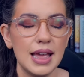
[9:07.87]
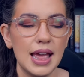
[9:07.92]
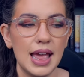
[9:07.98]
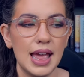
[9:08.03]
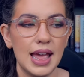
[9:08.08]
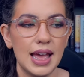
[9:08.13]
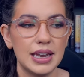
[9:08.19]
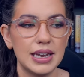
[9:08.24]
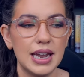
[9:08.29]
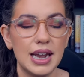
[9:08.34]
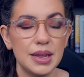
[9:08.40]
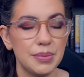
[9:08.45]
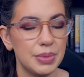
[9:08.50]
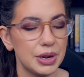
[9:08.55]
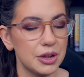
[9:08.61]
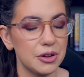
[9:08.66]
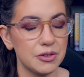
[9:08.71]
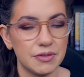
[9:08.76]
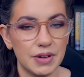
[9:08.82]
And
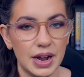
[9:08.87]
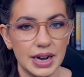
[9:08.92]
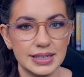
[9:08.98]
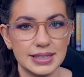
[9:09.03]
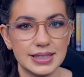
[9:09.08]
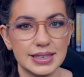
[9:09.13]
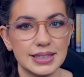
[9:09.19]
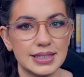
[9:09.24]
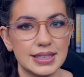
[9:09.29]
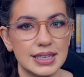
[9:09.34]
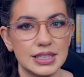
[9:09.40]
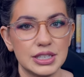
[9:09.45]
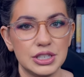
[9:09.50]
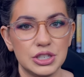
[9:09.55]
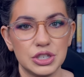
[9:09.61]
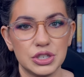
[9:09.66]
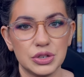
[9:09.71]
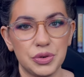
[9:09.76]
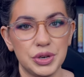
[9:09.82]
anybody who finds this is
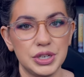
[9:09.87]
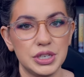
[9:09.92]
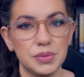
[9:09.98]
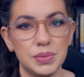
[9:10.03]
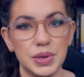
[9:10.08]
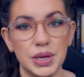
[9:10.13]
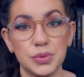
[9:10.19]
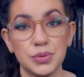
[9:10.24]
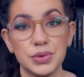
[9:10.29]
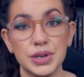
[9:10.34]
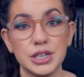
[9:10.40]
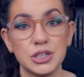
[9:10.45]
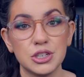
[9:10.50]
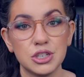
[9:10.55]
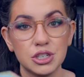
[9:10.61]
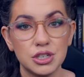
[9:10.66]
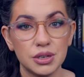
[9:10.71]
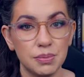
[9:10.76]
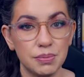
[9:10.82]
just going to be
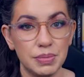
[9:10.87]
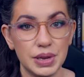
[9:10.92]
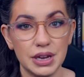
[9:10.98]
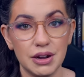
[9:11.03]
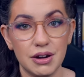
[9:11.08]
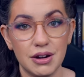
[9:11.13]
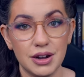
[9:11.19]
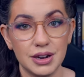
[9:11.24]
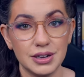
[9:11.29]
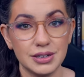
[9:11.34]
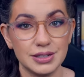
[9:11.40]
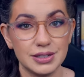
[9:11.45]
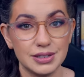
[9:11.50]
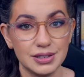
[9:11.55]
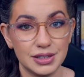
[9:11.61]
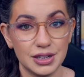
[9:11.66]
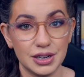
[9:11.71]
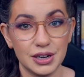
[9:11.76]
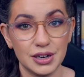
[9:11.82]
rich beyond
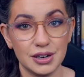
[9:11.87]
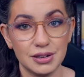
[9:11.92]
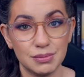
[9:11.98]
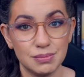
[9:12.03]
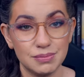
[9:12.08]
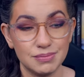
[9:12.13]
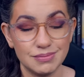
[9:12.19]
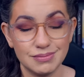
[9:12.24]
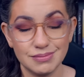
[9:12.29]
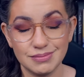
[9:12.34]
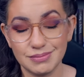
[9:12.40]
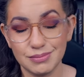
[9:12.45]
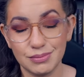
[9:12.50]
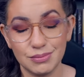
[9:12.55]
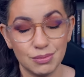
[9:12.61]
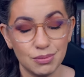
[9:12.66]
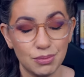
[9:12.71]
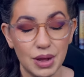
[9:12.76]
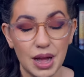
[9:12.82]
their
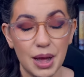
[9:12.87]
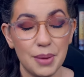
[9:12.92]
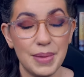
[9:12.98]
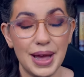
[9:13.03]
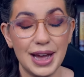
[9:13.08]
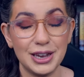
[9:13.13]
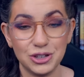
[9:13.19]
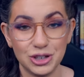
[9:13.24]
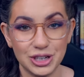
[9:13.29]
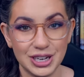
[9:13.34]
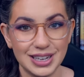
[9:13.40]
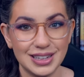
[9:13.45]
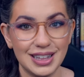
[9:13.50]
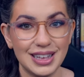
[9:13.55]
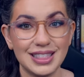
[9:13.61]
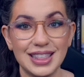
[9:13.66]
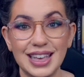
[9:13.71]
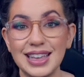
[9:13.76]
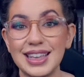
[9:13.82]
imagining.
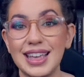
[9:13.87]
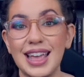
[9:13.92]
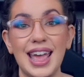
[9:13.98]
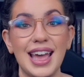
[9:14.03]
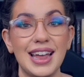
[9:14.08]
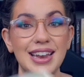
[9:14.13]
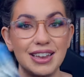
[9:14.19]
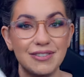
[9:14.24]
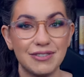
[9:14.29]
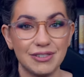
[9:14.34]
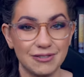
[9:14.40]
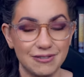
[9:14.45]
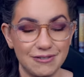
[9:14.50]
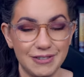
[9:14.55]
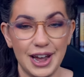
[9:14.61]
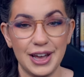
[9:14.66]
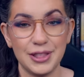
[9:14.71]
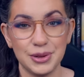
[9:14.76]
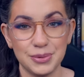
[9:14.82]
Like, they can't even
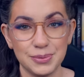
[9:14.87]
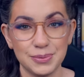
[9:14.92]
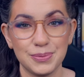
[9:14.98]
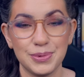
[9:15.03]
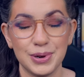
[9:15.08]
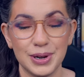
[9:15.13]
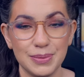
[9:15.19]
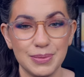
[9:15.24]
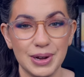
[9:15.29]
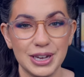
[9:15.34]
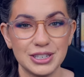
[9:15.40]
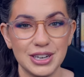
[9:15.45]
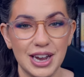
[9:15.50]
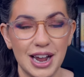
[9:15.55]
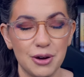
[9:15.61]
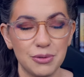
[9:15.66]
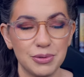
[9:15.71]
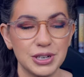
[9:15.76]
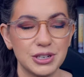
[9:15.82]
fathom pretty much
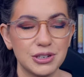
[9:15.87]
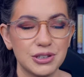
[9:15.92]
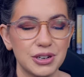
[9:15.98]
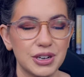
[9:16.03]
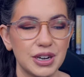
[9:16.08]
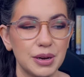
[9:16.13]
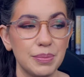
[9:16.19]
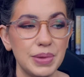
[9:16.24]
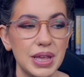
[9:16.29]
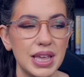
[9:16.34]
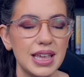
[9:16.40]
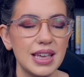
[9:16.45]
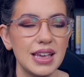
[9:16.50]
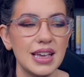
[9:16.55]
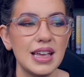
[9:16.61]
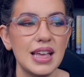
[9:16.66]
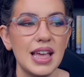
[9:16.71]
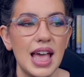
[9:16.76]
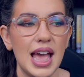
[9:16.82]
how rich they're going to be.
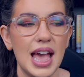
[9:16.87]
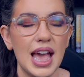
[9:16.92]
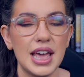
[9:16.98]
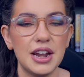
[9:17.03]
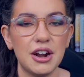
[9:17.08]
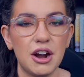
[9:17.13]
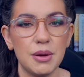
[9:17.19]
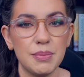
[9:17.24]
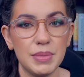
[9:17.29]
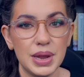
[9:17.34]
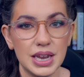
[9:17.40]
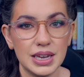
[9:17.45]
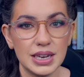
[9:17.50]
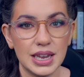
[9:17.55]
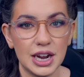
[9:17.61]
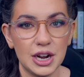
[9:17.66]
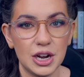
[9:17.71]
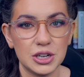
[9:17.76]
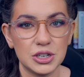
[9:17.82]
And our main
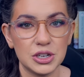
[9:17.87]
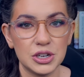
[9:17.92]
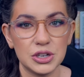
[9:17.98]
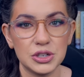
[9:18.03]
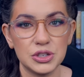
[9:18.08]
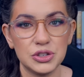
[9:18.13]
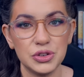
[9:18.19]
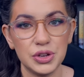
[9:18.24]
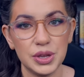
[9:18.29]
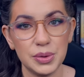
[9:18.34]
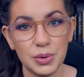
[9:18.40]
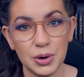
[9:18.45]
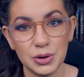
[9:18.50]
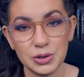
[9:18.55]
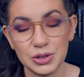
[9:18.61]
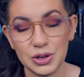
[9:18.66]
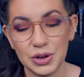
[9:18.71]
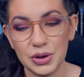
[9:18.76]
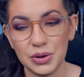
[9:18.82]
character,
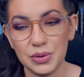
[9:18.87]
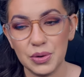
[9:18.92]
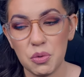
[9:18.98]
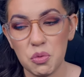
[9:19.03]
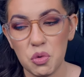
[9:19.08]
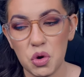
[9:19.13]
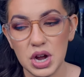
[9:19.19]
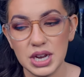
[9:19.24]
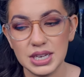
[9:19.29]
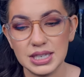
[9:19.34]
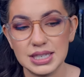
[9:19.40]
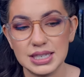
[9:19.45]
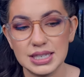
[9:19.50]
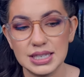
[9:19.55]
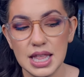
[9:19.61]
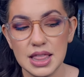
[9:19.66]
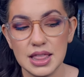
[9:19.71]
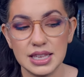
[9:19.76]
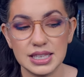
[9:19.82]
Sugimoto,
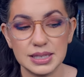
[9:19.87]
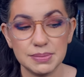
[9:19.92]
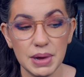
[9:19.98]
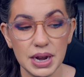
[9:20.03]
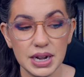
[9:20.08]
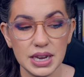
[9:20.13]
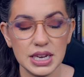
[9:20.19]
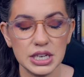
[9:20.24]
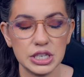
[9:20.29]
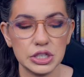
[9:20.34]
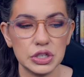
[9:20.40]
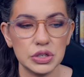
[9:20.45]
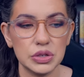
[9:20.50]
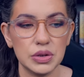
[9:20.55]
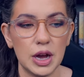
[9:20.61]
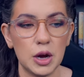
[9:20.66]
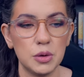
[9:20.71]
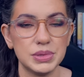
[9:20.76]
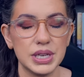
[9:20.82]
wants this money to
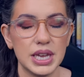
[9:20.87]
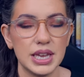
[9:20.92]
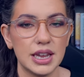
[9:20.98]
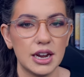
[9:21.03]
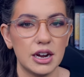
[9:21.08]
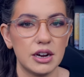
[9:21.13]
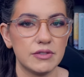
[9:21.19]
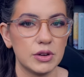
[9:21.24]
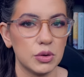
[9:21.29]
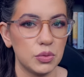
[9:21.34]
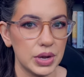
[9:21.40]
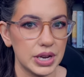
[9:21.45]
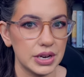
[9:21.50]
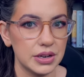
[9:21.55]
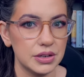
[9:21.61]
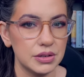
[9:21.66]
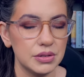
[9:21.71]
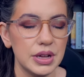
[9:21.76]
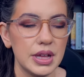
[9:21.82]
help take care of a
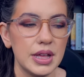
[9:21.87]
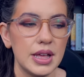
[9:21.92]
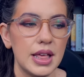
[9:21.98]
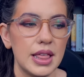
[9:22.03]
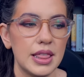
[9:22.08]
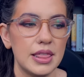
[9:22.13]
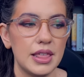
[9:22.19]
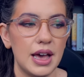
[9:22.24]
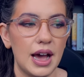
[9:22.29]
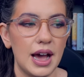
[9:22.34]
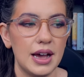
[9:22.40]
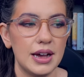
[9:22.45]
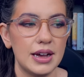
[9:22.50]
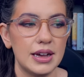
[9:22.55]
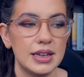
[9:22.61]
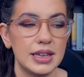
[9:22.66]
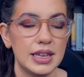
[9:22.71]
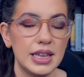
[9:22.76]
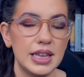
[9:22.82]
widow that
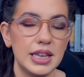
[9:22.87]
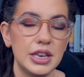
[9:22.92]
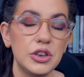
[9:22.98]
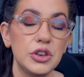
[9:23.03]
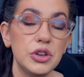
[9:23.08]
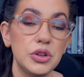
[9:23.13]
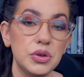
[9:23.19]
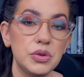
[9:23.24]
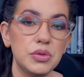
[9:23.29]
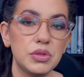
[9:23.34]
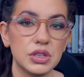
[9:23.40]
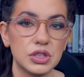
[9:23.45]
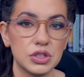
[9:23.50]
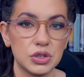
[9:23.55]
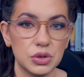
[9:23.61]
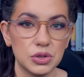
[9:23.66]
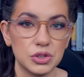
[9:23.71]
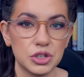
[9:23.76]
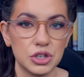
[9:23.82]
he knew the
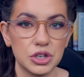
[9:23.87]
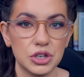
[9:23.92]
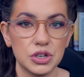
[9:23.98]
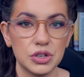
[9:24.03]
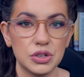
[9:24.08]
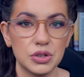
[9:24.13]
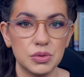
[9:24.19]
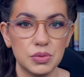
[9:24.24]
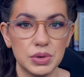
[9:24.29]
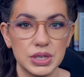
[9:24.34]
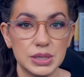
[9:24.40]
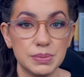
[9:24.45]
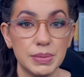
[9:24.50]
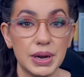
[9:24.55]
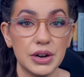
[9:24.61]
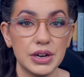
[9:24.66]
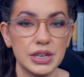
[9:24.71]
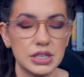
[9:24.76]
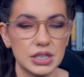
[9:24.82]
soldier who was
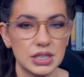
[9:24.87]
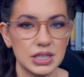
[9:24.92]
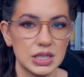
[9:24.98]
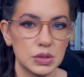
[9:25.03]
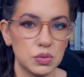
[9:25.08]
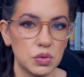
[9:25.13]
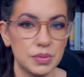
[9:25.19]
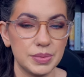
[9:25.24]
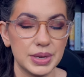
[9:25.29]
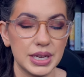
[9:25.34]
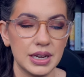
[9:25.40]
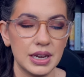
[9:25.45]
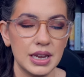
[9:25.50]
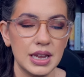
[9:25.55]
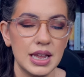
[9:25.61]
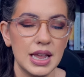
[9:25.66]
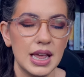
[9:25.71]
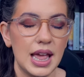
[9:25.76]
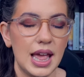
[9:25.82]
married to this woman.
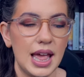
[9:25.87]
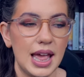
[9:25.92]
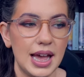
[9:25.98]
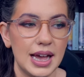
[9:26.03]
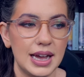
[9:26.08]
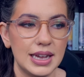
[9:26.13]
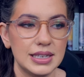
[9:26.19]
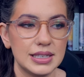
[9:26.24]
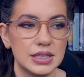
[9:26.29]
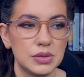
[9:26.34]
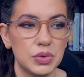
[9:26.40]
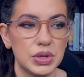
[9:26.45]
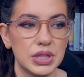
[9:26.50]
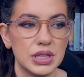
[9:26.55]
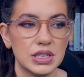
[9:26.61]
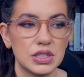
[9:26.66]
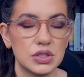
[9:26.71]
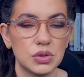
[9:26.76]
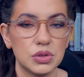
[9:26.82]
And when
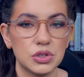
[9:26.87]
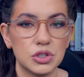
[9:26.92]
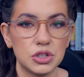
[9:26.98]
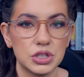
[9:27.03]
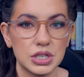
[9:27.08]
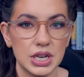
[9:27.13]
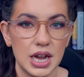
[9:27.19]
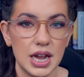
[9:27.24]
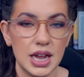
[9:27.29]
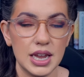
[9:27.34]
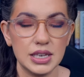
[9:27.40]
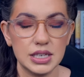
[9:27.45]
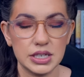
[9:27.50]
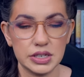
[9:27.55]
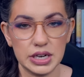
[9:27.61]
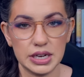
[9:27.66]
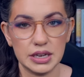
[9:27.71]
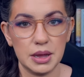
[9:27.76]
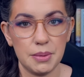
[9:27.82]
the soldier died
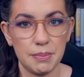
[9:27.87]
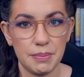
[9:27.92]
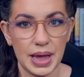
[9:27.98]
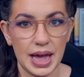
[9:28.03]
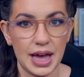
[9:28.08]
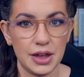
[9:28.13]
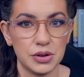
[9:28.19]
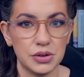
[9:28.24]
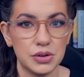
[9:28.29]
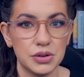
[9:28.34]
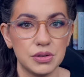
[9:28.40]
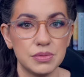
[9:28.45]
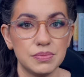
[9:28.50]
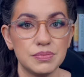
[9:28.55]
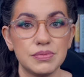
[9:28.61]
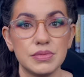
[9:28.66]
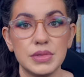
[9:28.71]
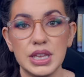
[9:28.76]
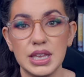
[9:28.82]
during battle,
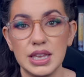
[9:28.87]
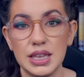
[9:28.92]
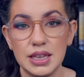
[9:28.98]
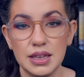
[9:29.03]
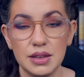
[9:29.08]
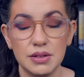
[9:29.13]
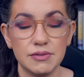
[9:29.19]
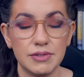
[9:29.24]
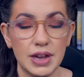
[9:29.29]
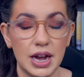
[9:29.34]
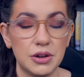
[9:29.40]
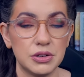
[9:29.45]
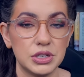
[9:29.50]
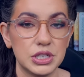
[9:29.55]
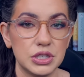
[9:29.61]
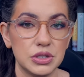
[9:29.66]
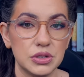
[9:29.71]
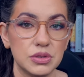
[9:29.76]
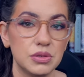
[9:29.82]
he vowed
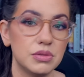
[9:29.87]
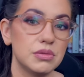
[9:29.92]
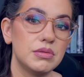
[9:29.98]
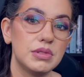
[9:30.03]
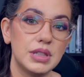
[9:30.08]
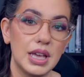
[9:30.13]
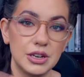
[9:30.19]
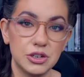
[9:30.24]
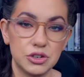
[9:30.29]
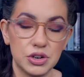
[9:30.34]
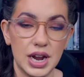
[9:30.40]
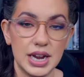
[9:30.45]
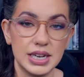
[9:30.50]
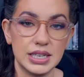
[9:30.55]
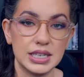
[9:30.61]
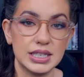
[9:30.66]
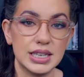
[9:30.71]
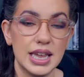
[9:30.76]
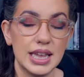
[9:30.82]
to then try
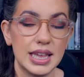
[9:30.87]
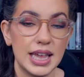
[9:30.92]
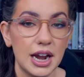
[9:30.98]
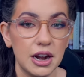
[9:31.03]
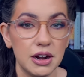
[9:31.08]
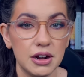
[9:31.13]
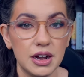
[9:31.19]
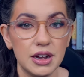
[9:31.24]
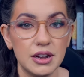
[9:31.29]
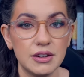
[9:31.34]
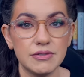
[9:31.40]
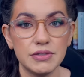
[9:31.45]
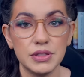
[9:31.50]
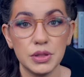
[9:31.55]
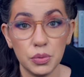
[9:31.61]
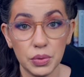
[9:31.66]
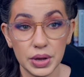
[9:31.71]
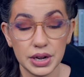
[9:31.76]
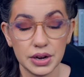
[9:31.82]
to take care of
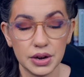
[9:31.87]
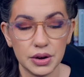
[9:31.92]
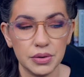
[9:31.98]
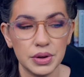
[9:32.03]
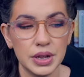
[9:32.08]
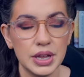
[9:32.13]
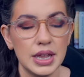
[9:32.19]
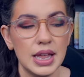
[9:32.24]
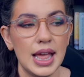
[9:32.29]
the widow.